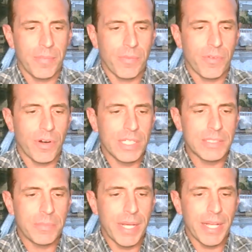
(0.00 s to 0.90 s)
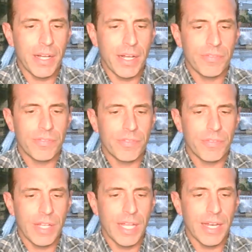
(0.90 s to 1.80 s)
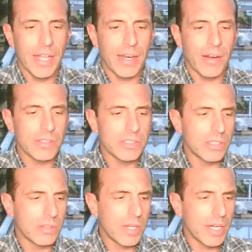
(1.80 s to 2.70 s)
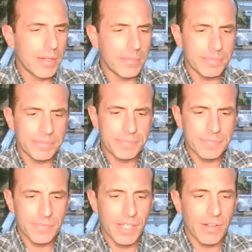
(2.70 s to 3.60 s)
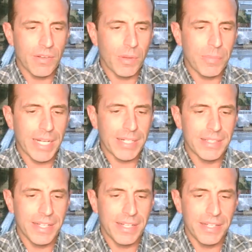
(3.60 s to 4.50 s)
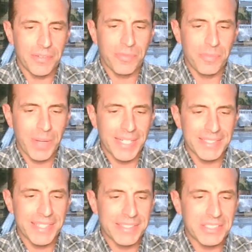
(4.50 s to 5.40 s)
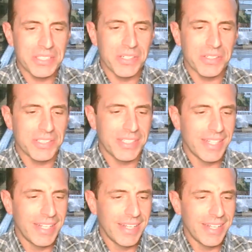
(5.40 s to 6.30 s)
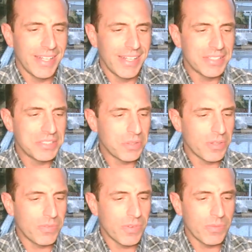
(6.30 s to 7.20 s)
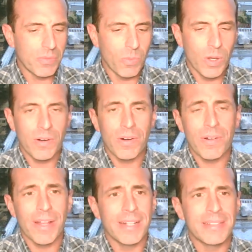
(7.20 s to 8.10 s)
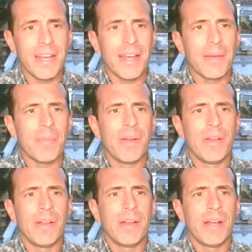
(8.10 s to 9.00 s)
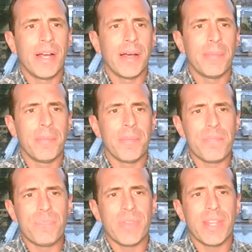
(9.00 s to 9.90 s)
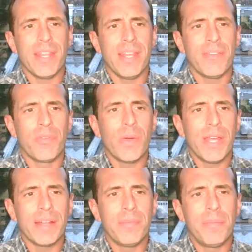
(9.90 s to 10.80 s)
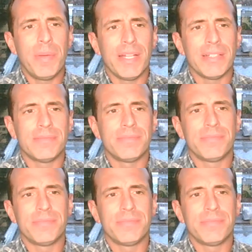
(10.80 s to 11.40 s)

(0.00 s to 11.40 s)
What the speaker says: for us it paid off, and also going back to the idea of bite-sized chunks and sort of one hurdle at a time. Um, if we had been,